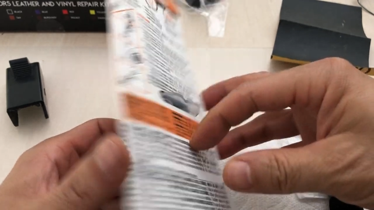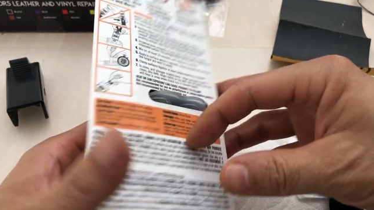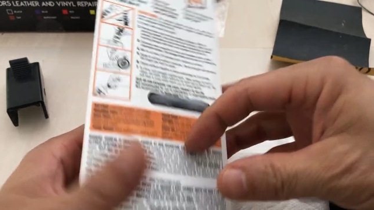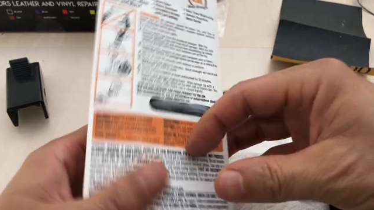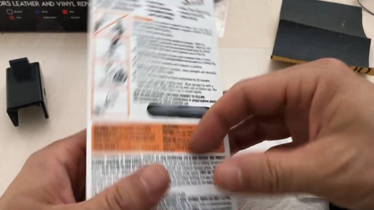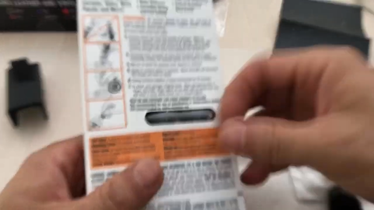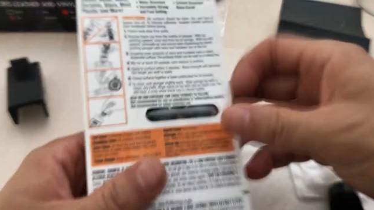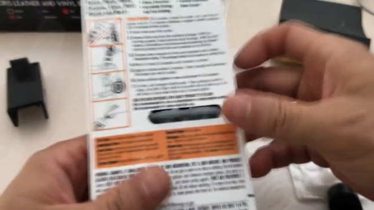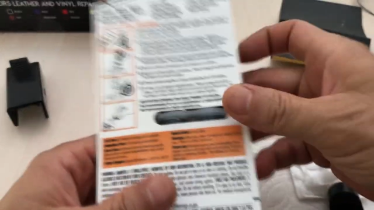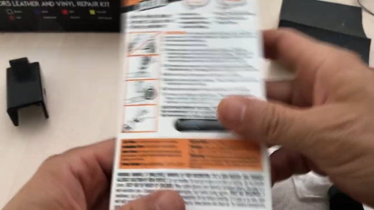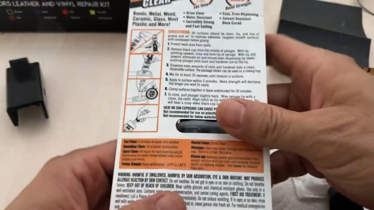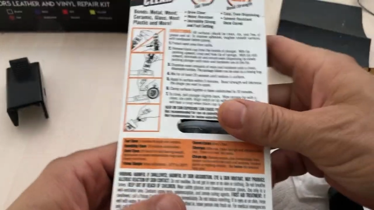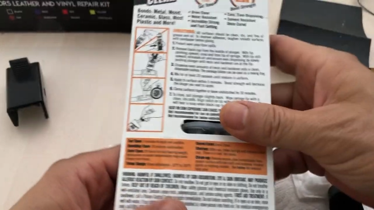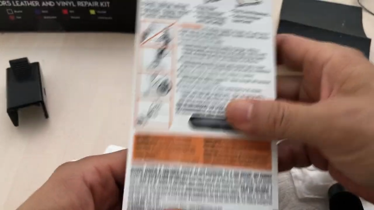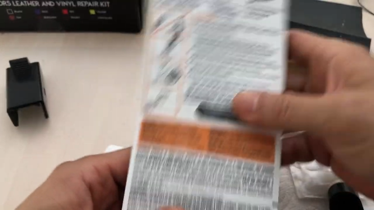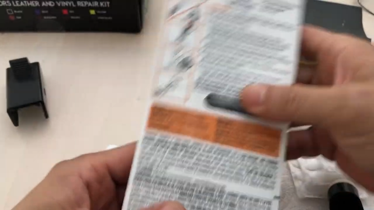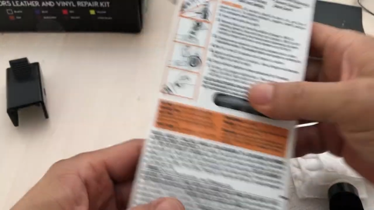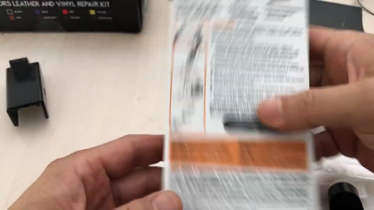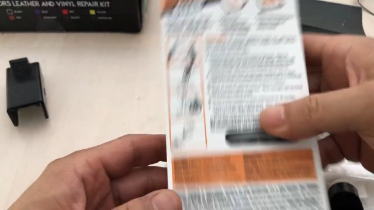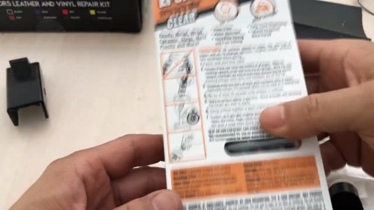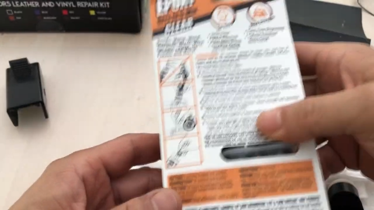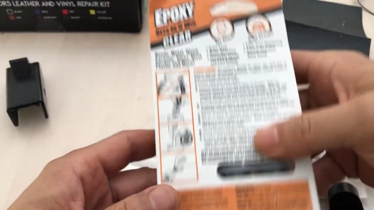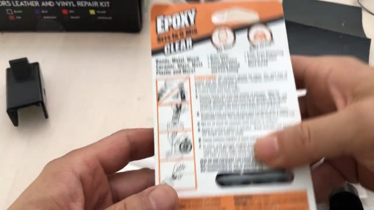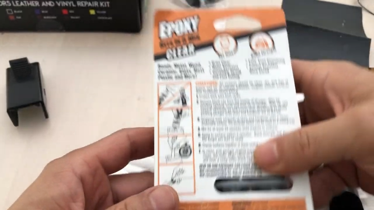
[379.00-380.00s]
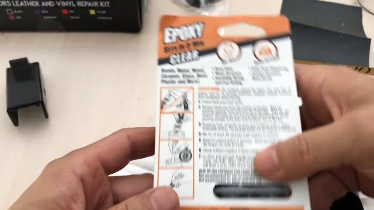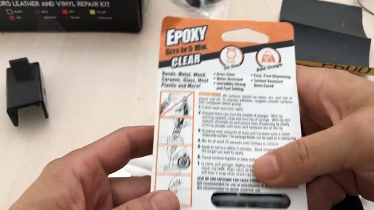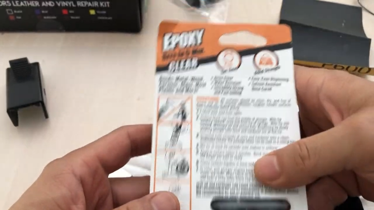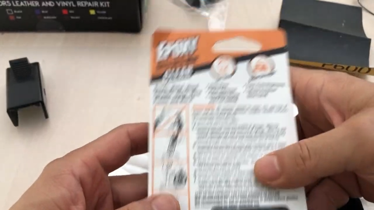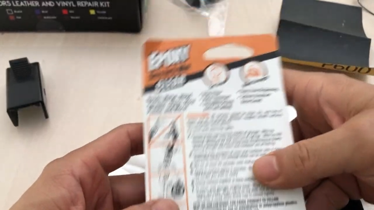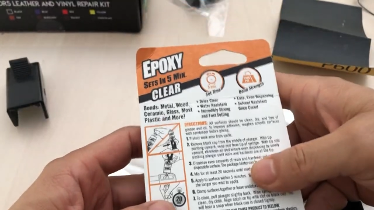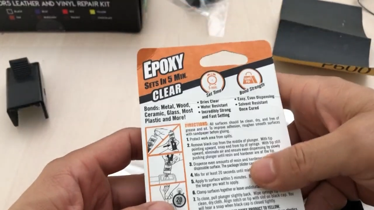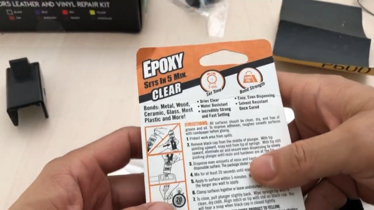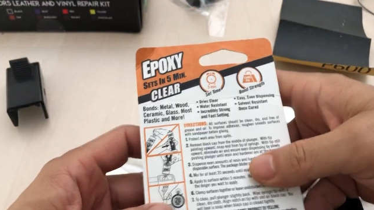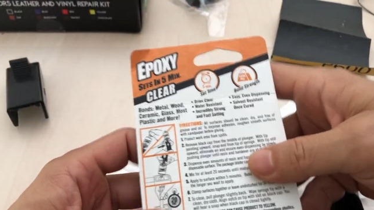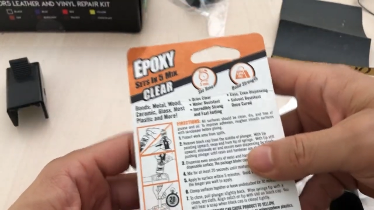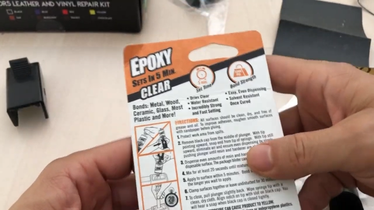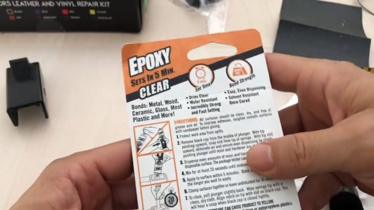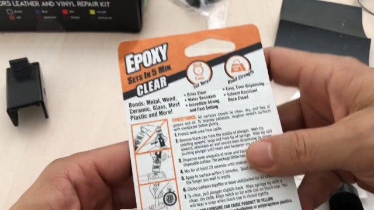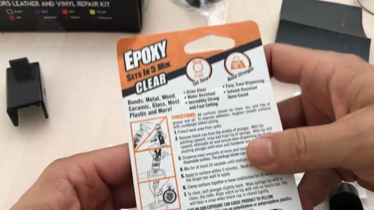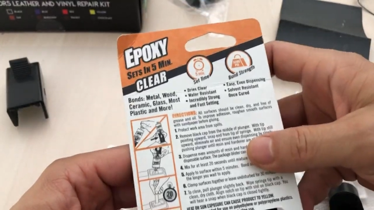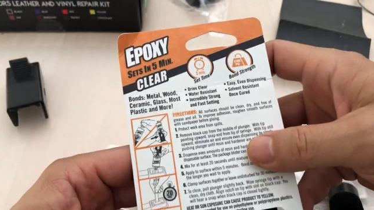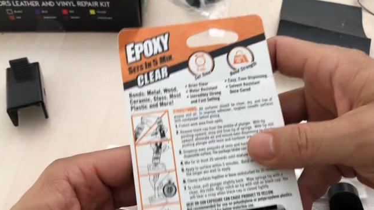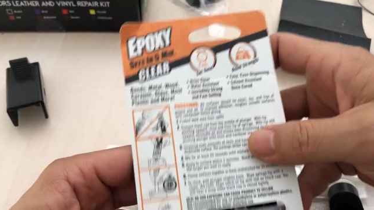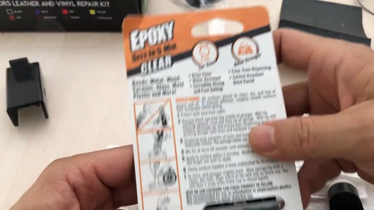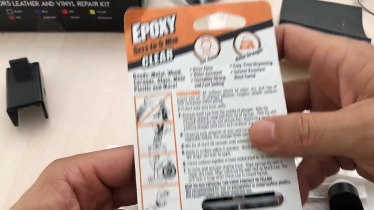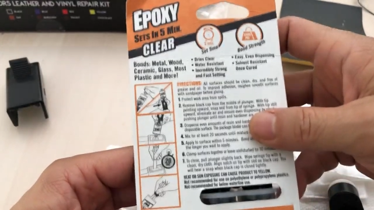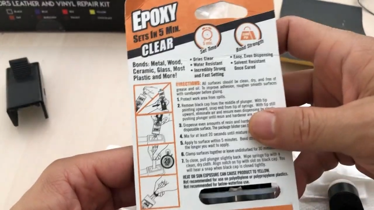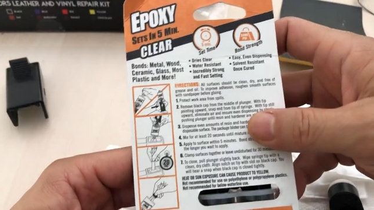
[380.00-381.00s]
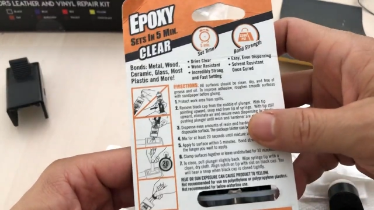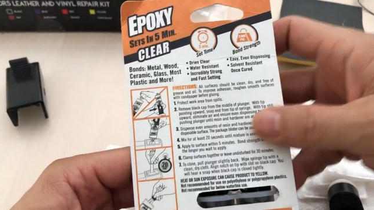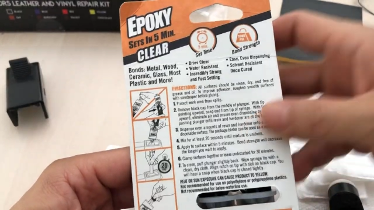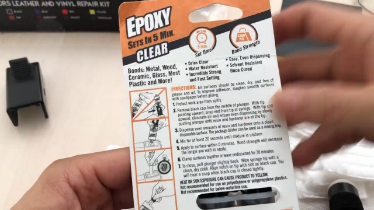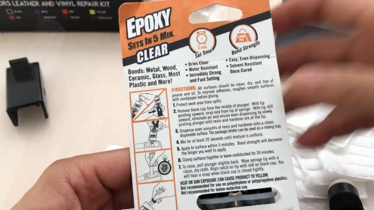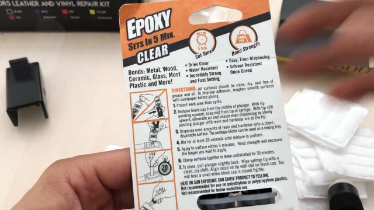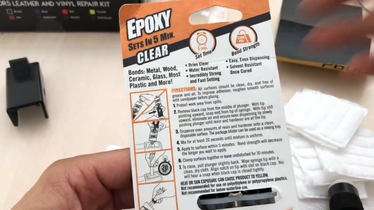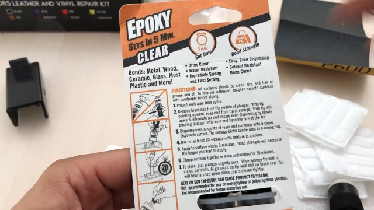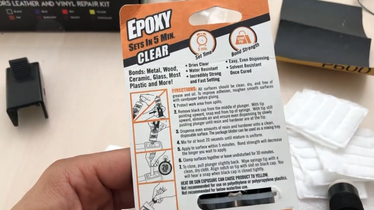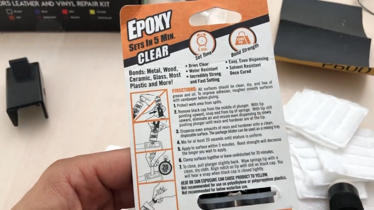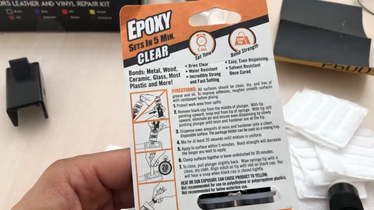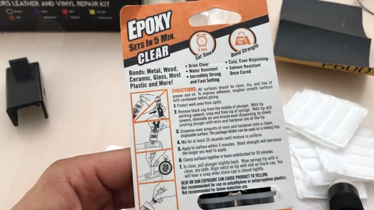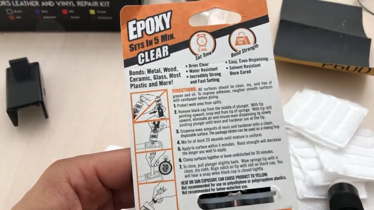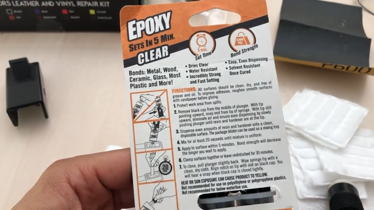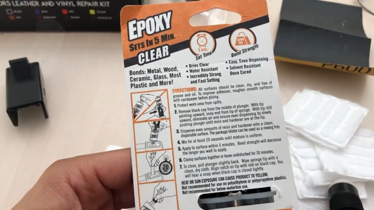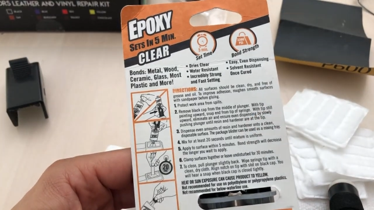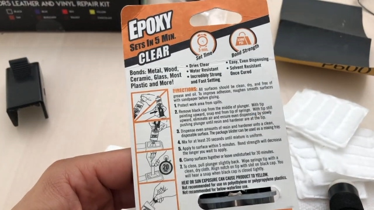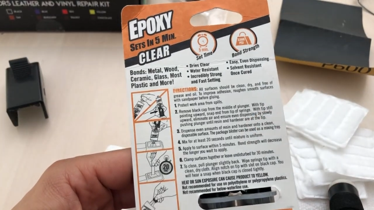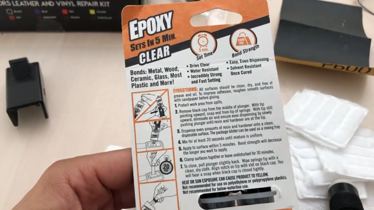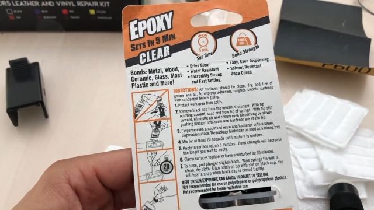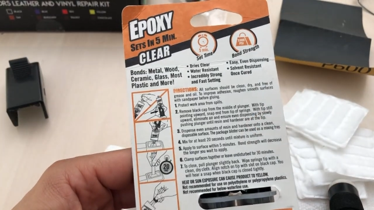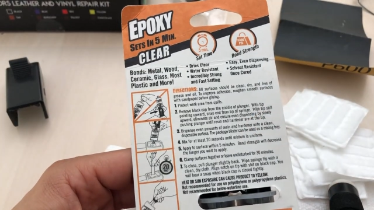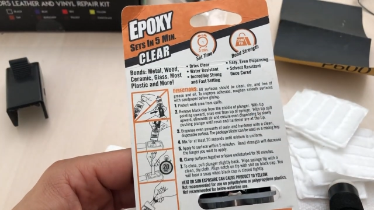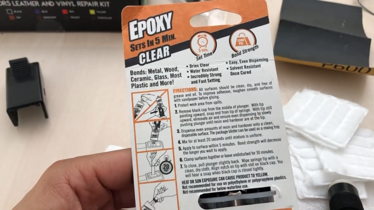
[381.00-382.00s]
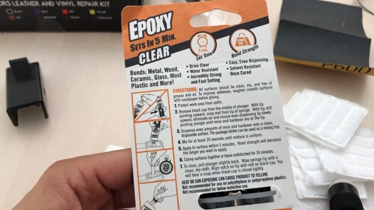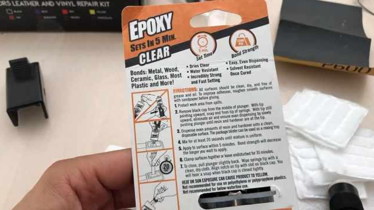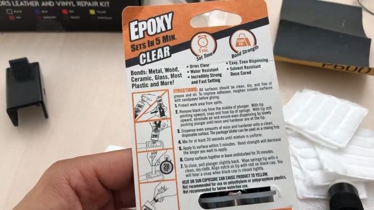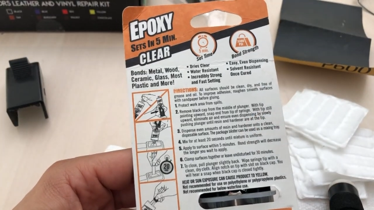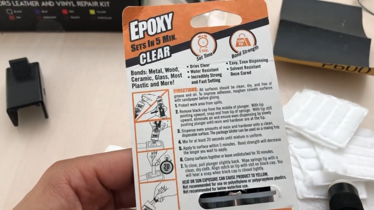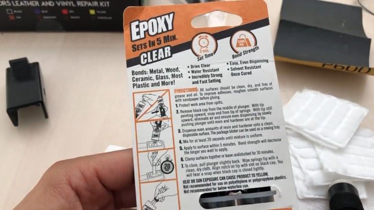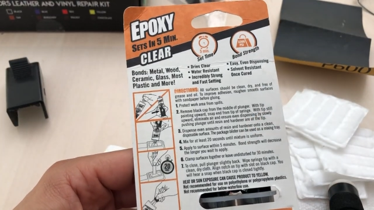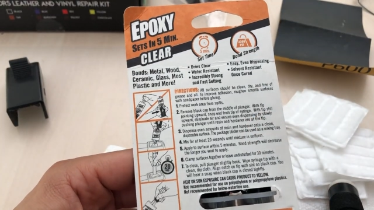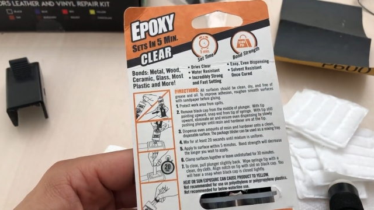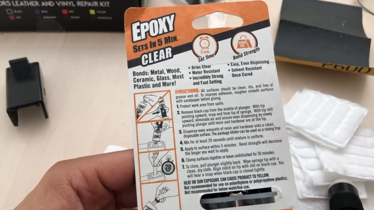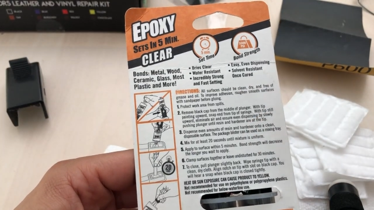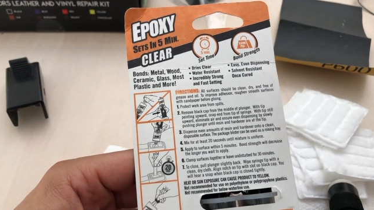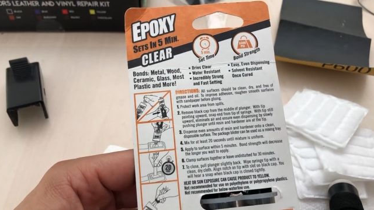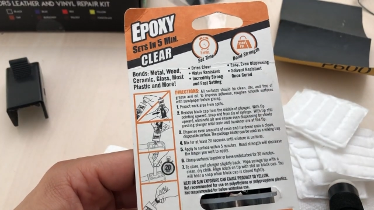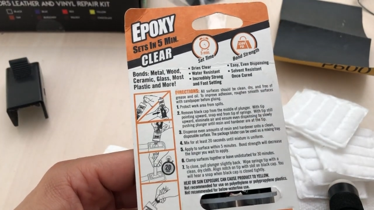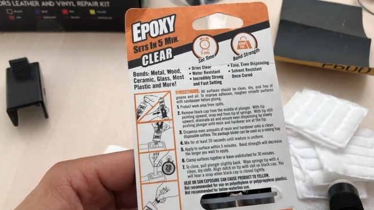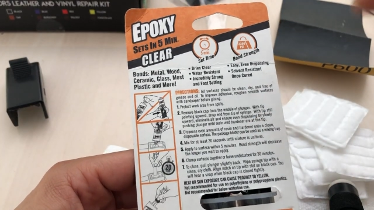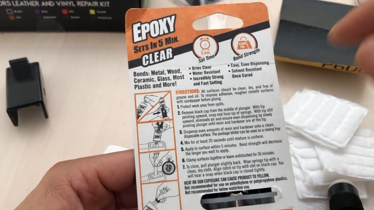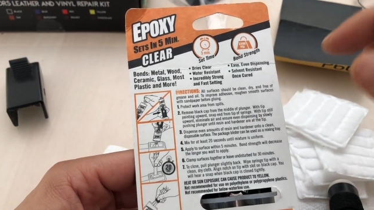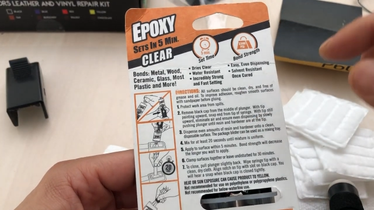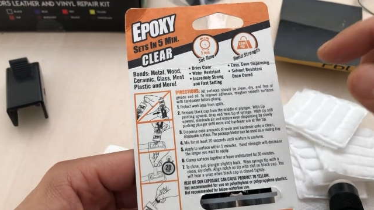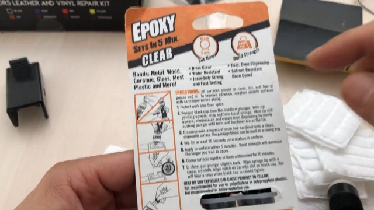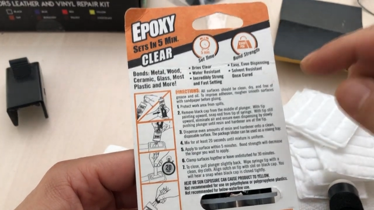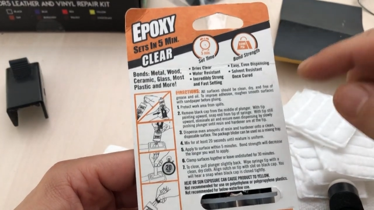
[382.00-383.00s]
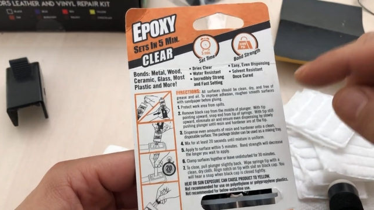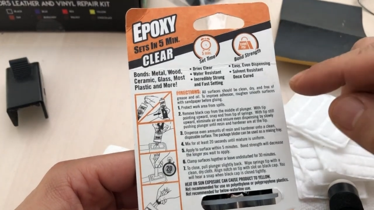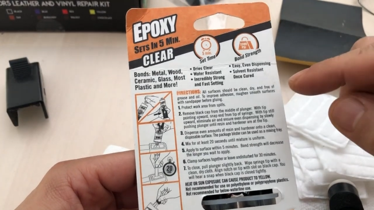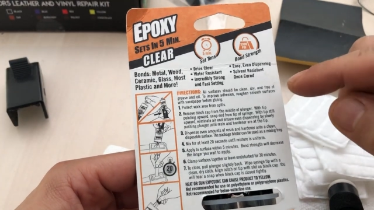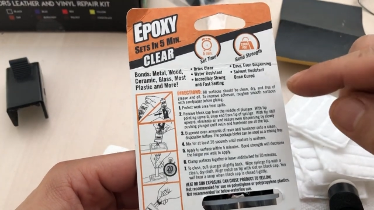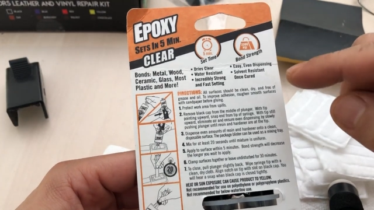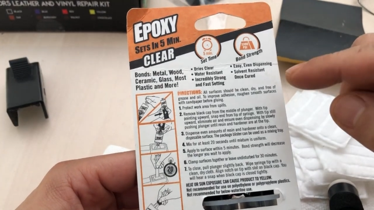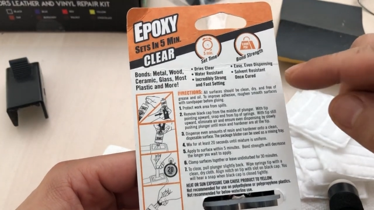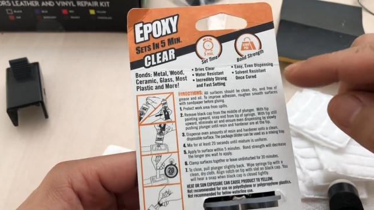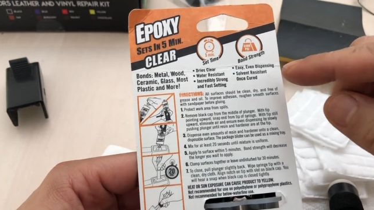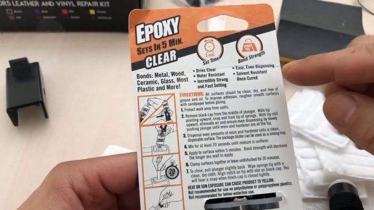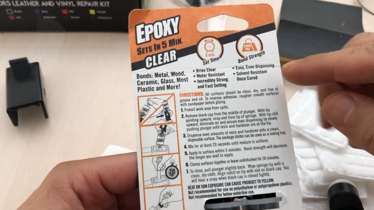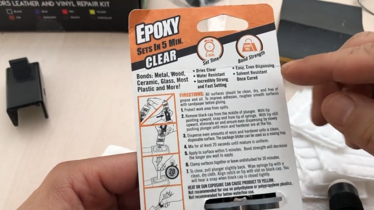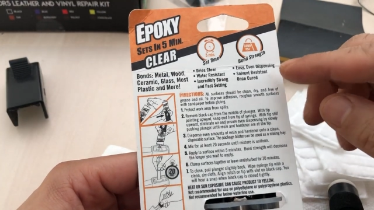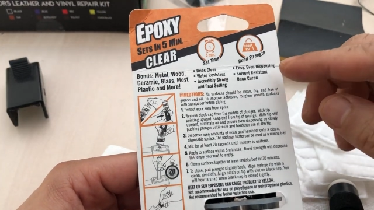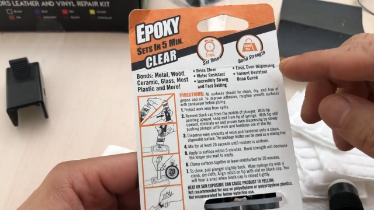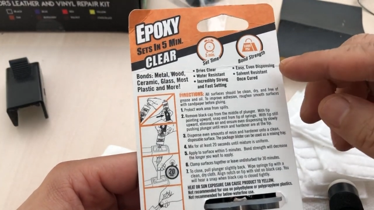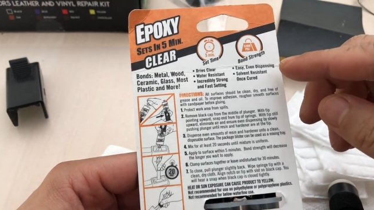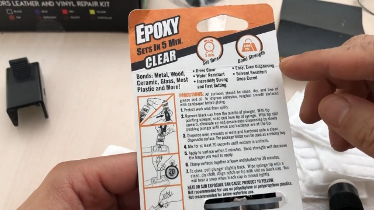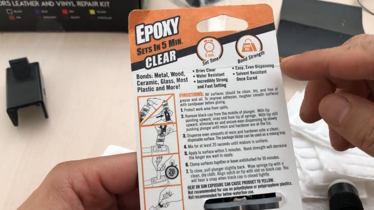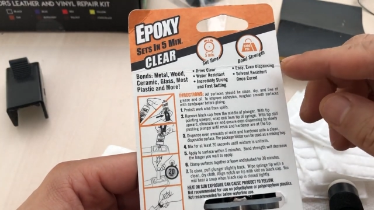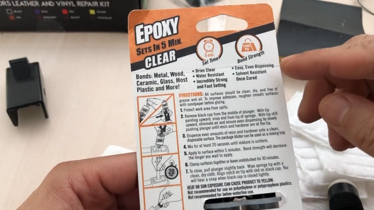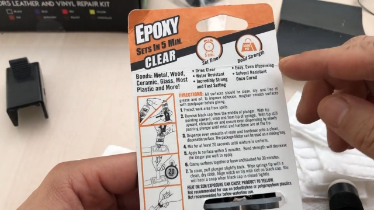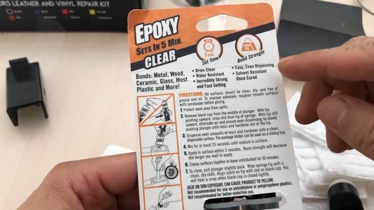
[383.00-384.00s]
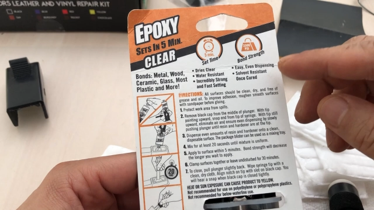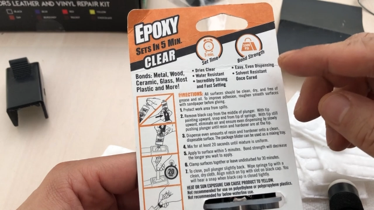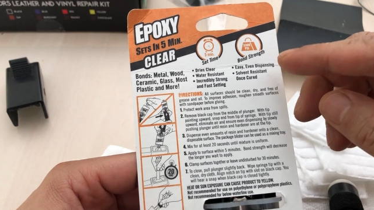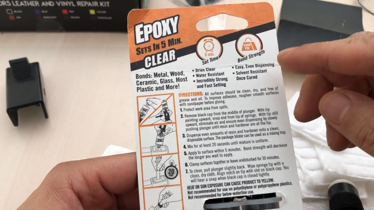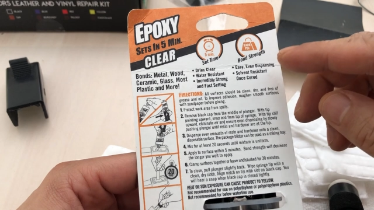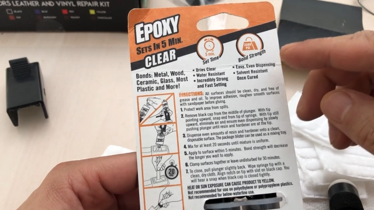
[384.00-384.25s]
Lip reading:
[unreadable: no face in view]